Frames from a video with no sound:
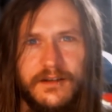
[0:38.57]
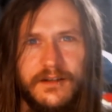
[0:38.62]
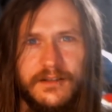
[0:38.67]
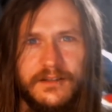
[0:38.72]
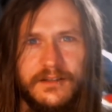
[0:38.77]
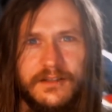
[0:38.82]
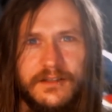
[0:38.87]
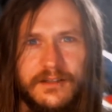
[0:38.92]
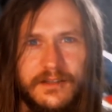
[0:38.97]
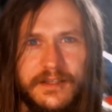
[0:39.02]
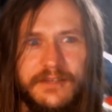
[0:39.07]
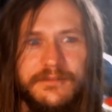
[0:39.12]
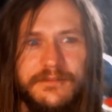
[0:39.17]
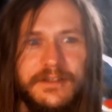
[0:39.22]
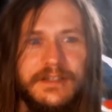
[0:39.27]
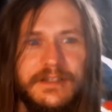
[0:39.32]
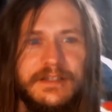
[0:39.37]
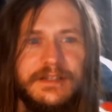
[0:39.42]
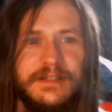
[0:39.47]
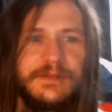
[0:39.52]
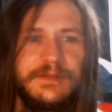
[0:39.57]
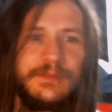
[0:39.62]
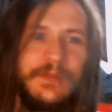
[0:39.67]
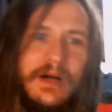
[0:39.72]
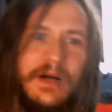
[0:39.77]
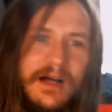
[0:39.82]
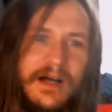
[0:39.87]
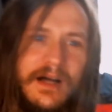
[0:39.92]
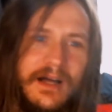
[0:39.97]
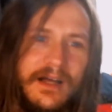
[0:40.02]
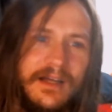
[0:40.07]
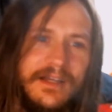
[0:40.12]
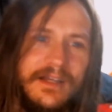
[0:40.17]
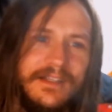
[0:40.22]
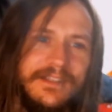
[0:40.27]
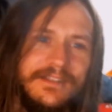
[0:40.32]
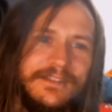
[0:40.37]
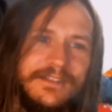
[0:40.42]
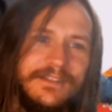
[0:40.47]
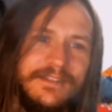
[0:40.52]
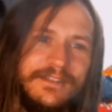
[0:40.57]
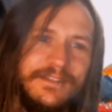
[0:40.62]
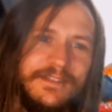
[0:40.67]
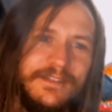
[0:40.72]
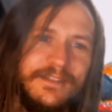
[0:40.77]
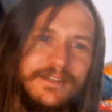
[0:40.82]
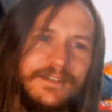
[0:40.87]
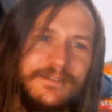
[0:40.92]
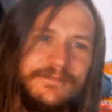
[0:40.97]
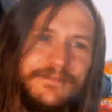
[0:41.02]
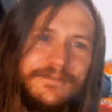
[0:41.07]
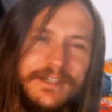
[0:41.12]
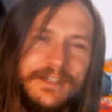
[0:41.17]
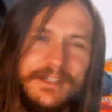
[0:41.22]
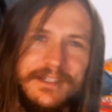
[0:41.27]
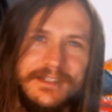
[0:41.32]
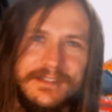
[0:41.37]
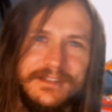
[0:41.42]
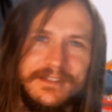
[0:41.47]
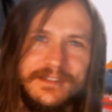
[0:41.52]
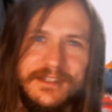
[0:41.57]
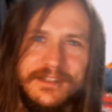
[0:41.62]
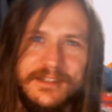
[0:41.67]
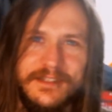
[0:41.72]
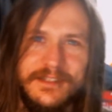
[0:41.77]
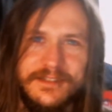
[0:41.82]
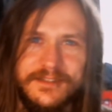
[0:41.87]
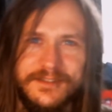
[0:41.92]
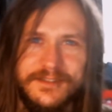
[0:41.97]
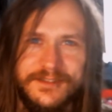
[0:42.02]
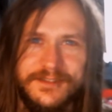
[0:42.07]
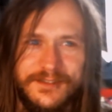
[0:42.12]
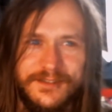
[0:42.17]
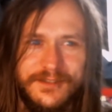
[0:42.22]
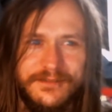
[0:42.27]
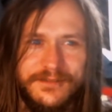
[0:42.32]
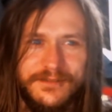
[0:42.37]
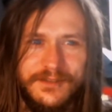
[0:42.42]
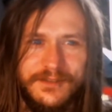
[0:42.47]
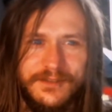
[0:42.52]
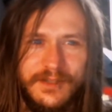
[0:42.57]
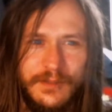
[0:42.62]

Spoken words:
leaving behind of things that doesn't serve you.